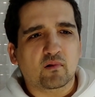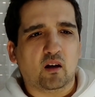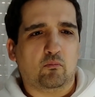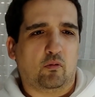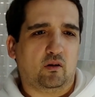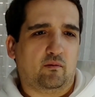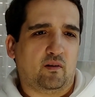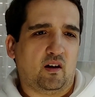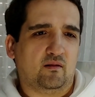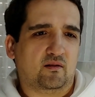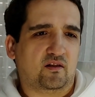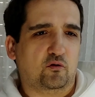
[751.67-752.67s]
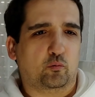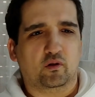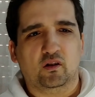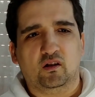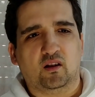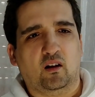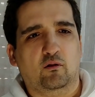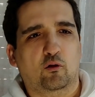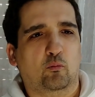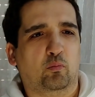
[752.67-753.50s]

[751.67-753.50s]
Game Boy Advance, Super Nintendo,